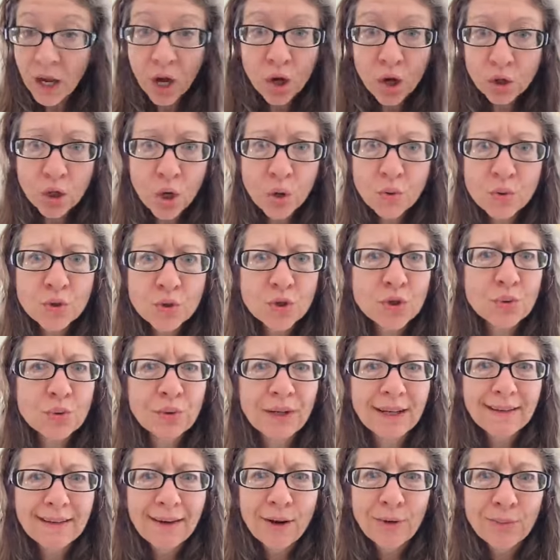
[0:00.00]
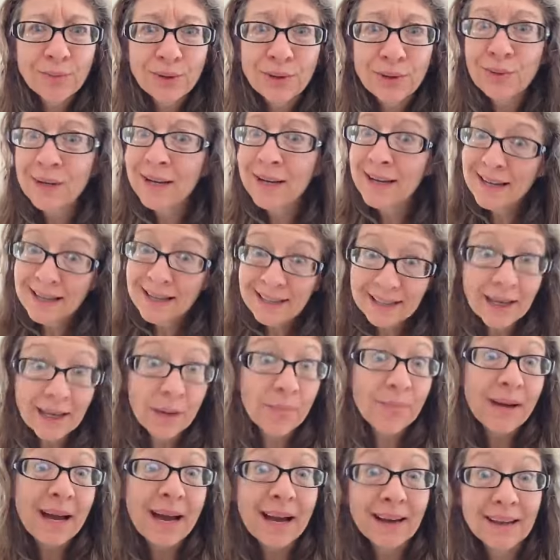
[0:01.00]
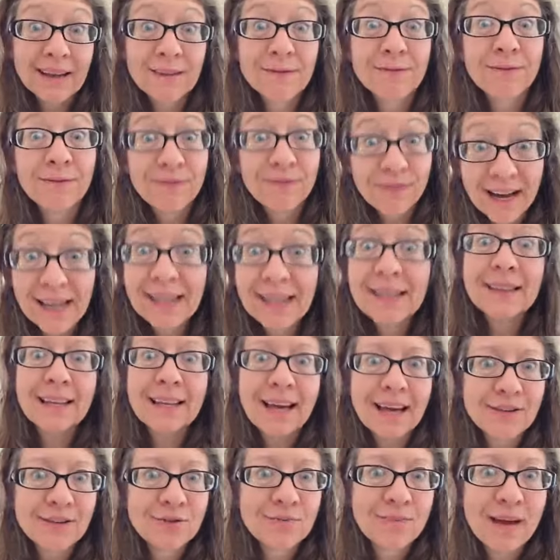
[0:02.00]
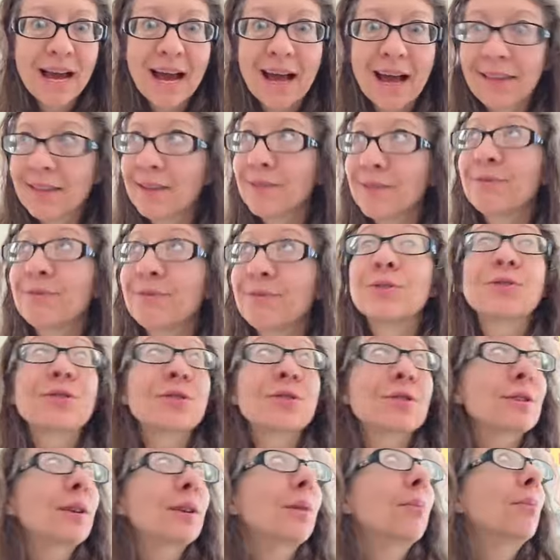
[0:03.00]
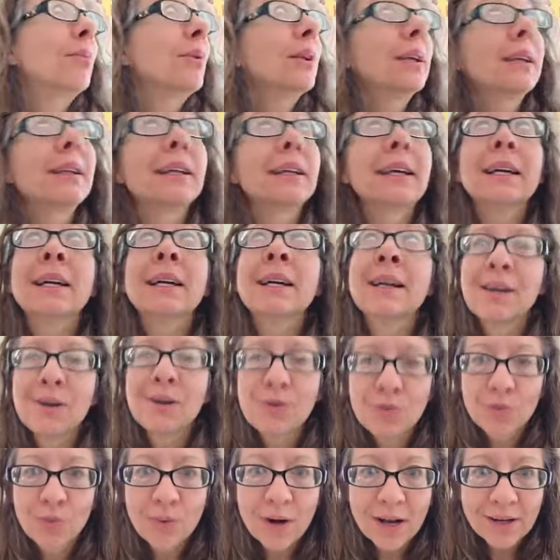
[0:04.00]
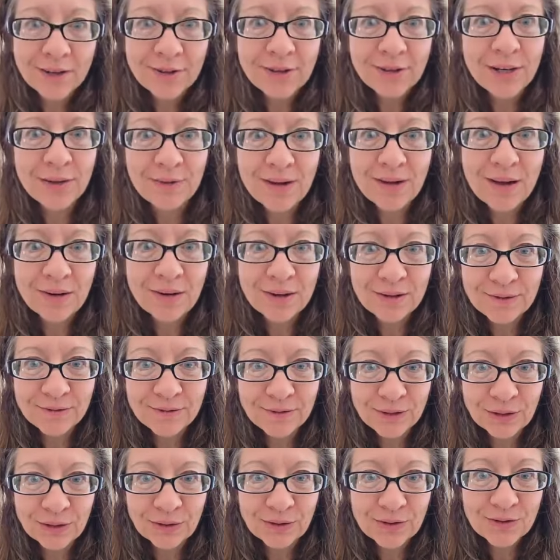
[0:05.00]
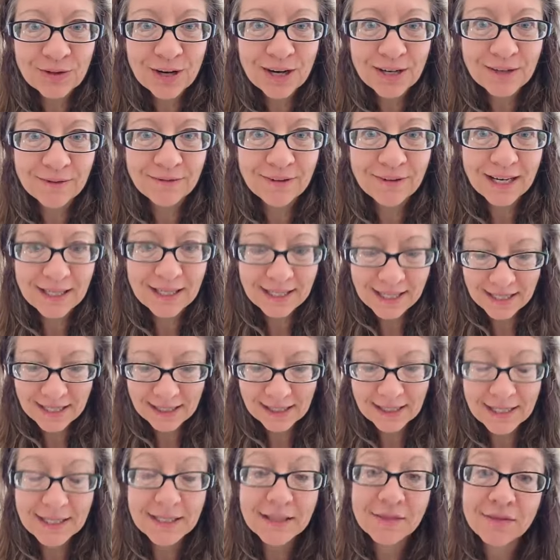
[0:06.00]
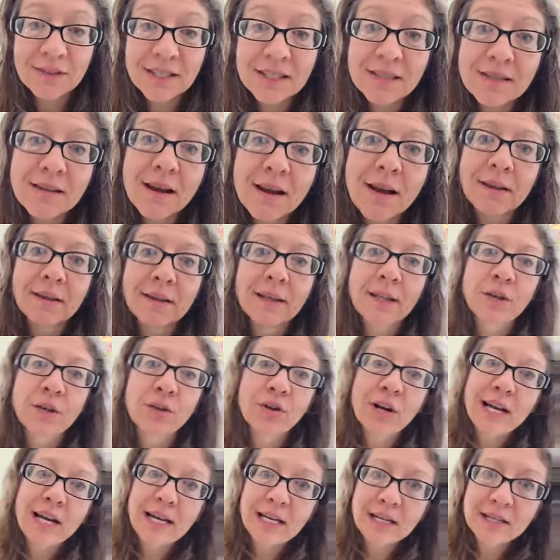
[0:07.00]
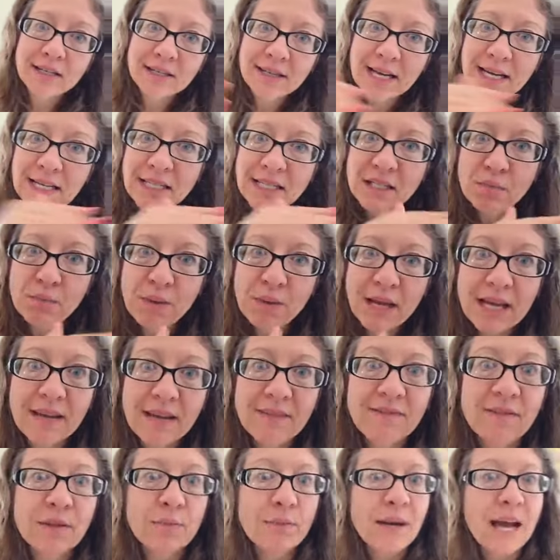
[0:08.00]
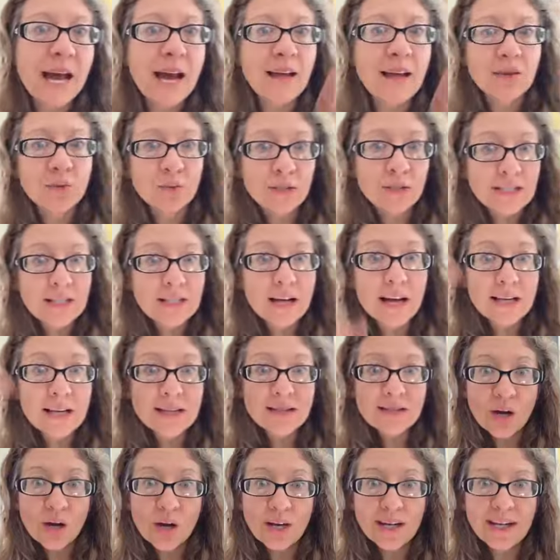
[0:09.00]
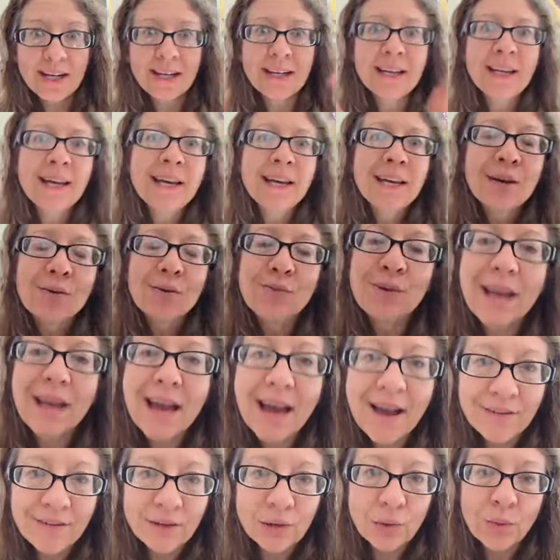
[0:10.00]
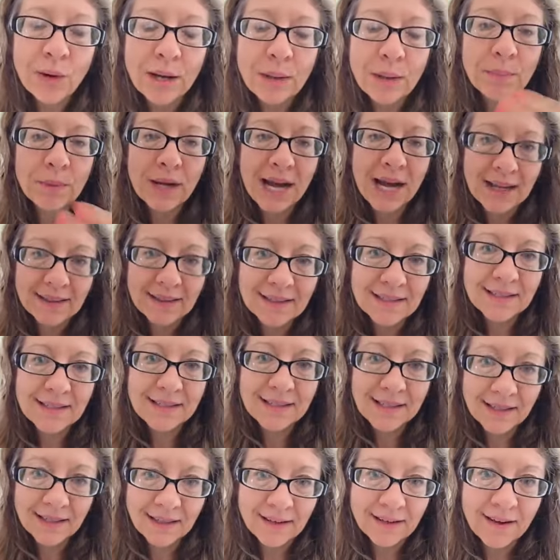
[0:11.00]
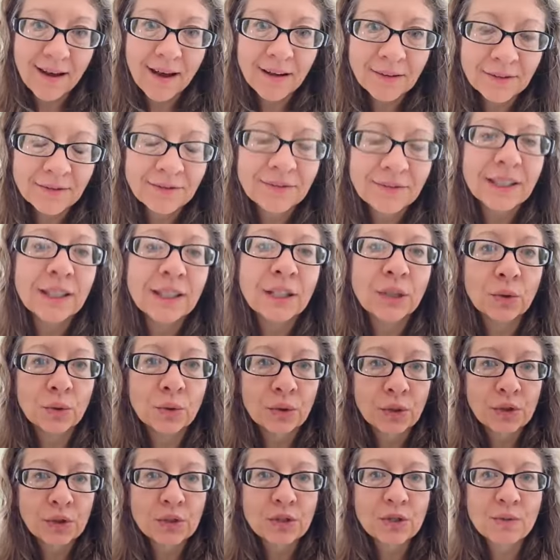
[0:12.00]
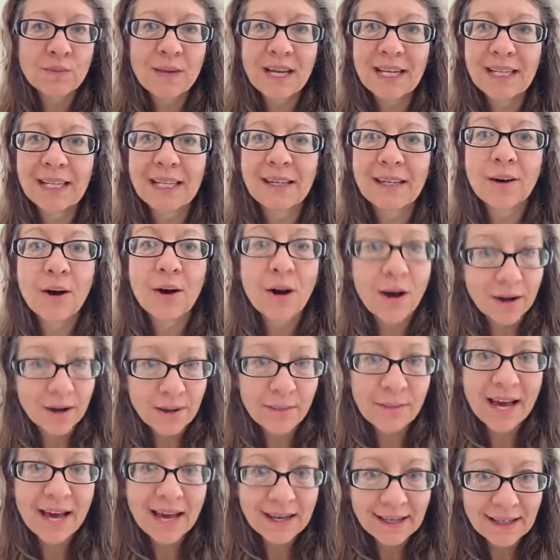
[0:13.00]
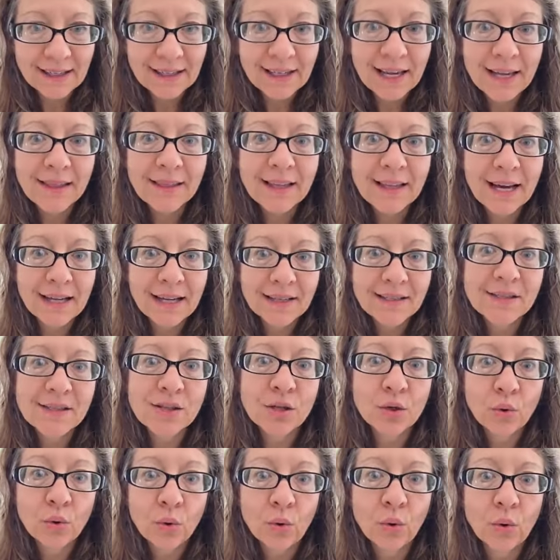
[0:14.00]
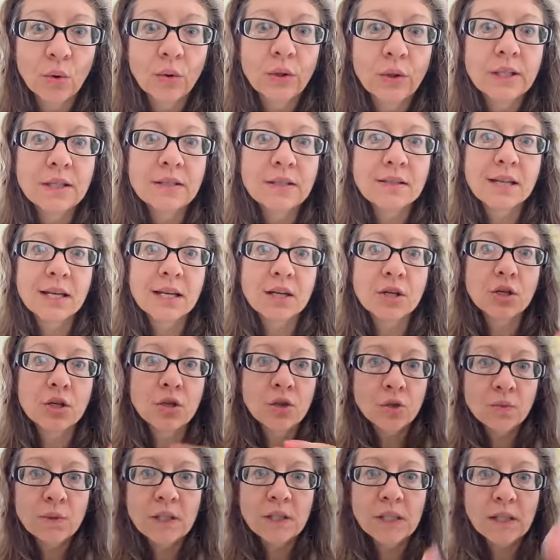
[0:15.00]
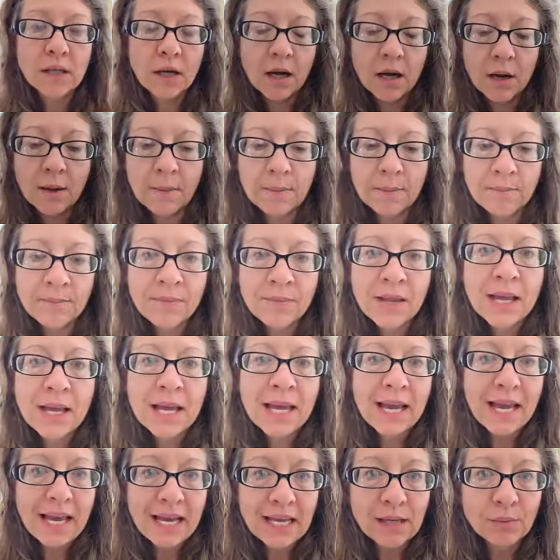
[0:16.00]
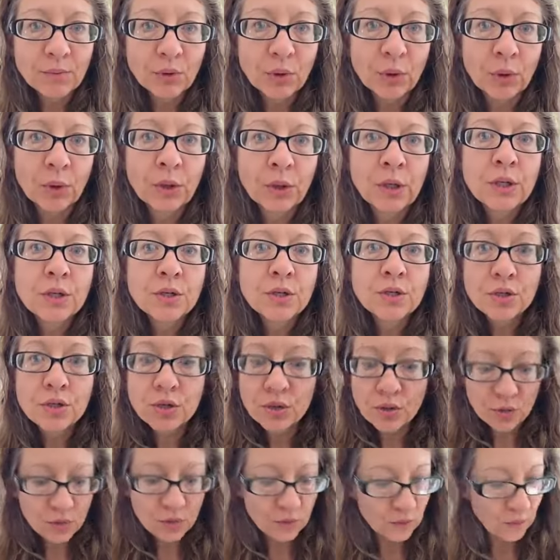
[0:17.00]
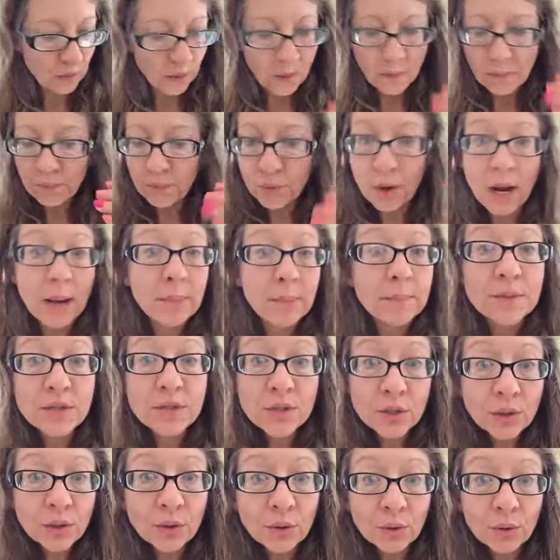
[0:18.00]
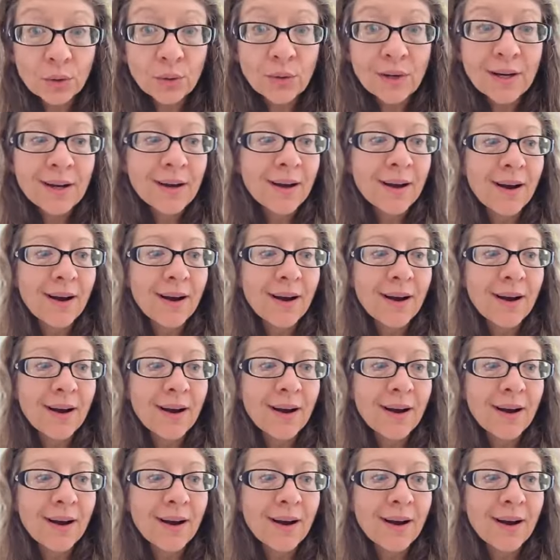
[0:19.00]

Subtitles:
a coach who can help you get back and find that path if you're just completely wandering around in the field trying to find it. Because if it's not an ingrained, nice paved path with signs on it, we haven't quite practiced it enough in order to make it automatic. And that's the goal, is that you become able to prep to